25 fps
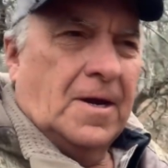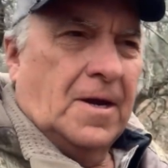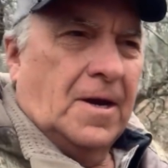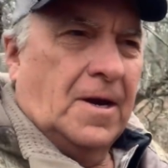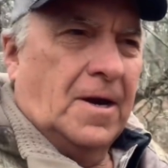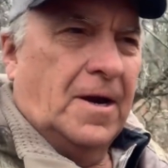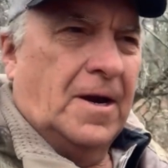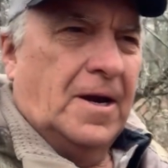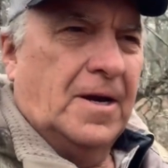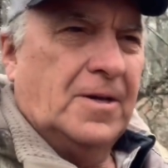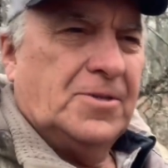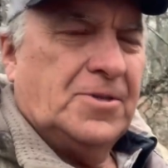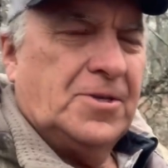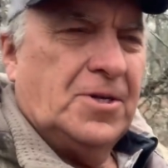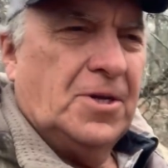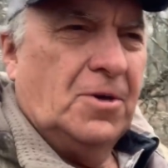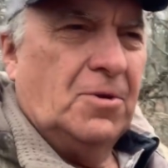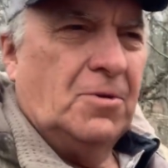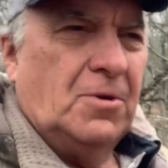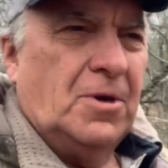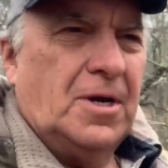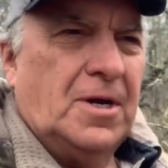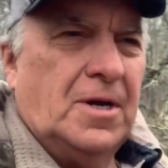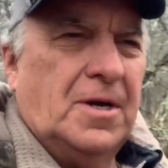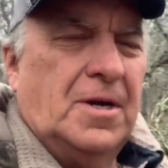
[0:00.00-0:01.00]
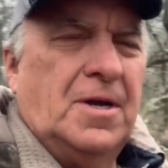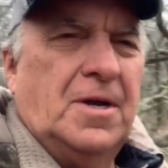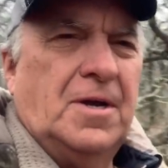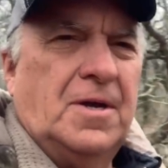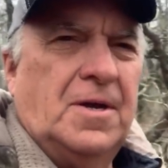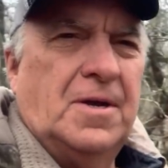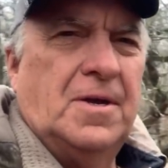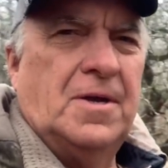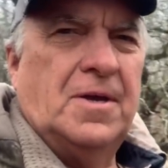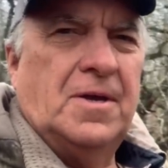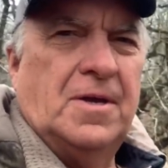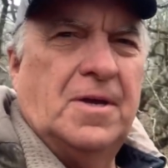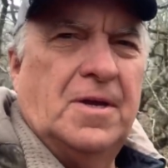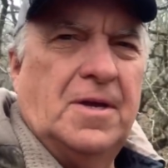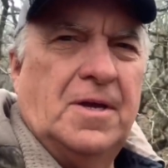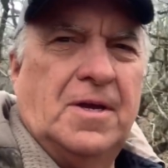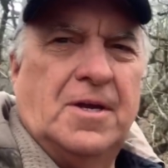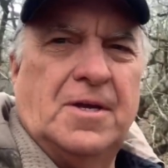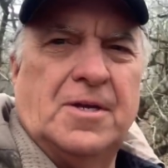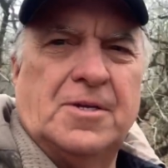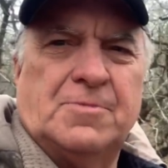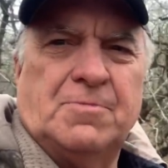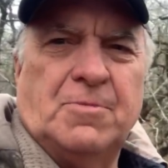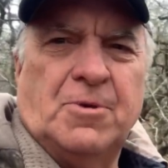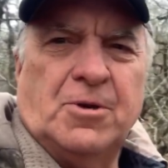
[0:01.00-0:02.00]
All right, so uh, it
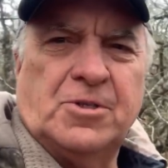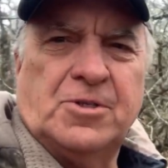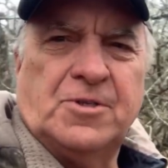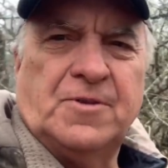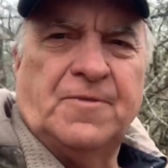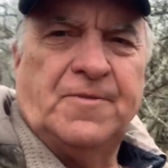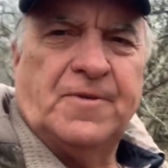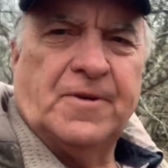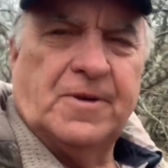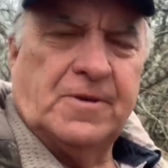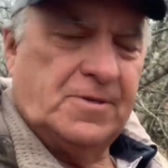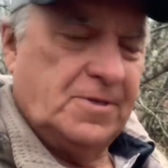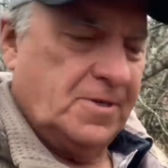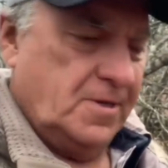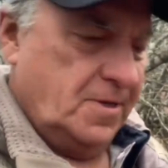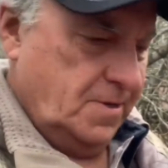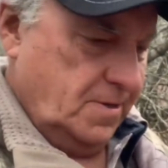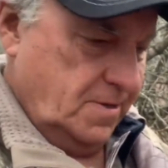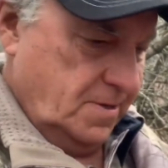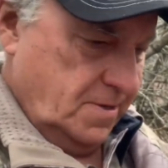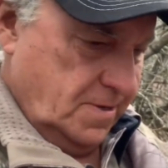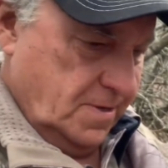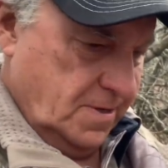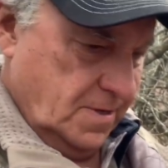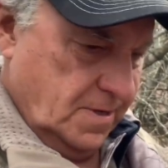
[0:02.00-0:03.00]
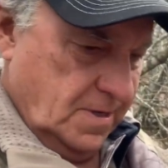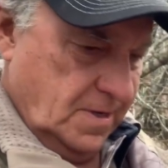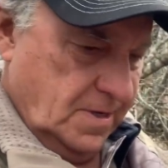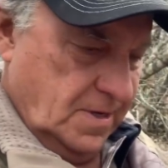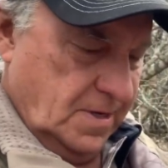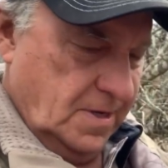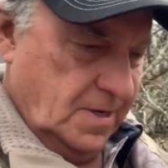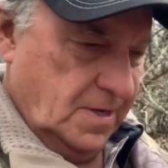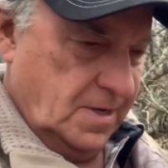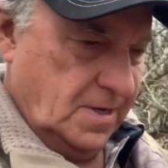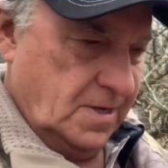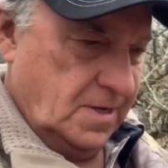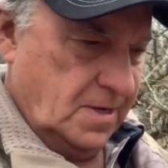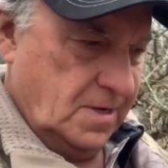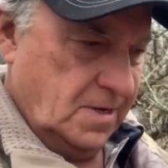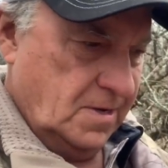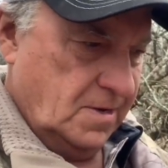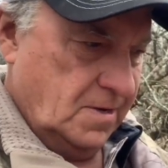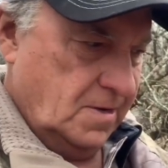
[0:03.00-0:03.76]
is March the first, and